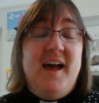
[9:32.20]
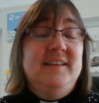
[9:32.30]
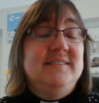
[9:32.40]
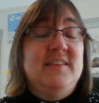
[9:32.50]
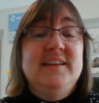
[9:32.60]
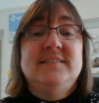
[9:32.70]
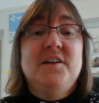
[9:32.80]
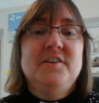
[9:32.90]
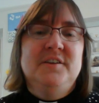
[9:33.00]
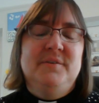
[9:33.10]
And so they
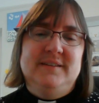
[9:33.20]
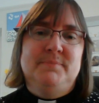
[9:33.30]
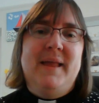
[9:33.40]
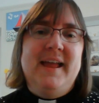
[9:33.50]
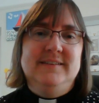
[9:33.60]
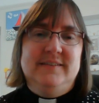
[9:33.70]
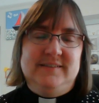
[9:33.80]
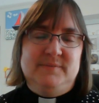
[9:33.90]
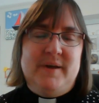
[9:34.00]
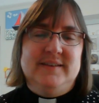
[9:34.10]
start to explain to
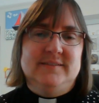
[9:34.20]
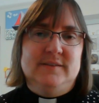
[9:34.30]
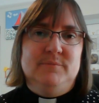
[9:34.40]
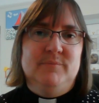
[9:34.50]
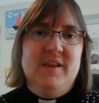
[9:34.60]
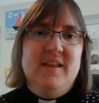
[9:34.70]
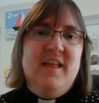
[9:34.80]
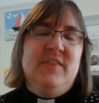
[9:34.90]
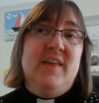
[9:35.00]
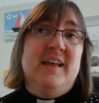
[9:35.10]
this person
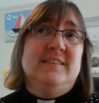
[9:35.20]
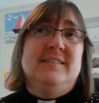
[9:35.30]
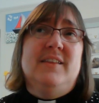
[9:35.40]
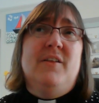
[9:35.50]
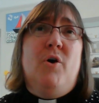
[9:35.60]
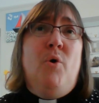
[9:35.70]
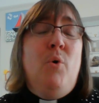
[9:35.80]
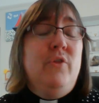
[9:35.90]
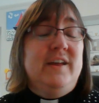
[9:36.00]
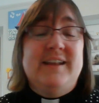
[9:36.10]
that
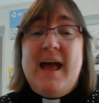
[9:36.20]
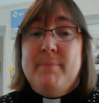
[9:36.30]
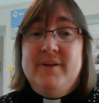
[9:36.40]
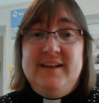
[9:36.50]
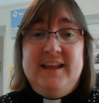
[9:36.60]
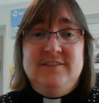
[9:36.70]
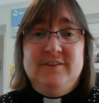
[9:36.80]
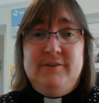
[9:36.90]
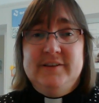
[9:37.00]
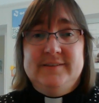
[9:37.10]
all that had happened in
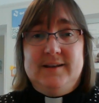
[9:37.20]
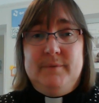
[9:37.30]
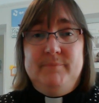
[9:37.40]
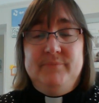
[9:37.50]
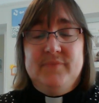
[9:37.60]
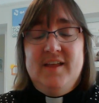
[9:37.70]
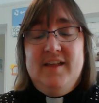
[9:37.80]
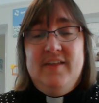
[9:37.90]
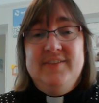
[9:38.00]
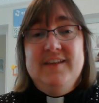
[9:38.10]
Jerusalem,
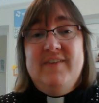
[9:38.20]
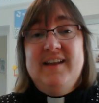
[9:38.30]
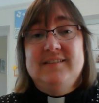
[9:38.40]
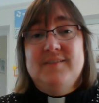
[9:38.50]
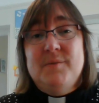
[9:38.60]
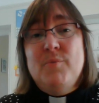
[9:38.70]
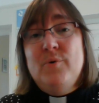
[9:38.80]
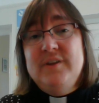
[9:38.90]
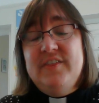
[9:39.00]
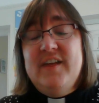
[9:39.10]
the events of the
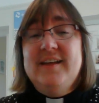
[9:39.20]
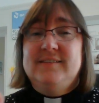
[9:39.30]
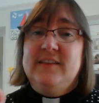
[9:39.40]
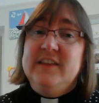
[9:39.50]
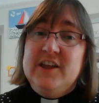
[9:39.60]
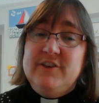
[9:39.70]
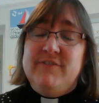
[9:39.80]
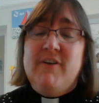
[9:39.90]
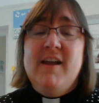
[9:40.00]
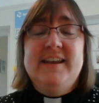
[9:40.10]
Maundy Thursday, the Good
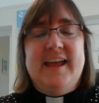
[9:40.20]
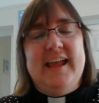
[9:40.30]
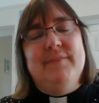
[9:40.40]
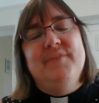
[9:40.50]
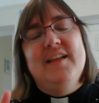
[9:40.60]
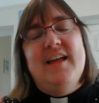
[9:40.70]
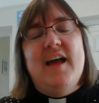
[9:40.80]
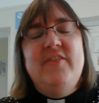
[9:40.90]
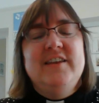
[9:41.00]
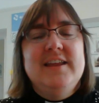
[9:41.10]
Friday,
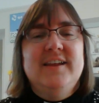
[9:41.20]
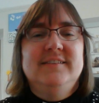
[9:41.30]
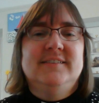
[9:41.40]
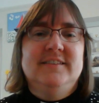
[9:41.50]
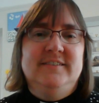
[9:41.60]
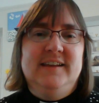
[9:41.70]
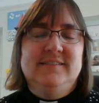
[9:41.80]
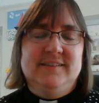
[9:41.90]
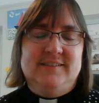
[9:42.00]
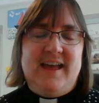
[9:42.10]
and the news that
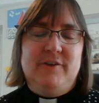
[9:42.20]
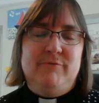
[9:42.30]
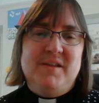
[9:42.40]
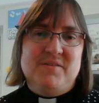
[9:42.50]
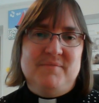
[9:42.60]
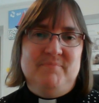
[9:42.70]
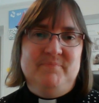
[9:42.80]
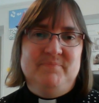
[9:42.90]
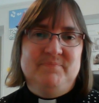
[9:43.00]
Jesus had risen.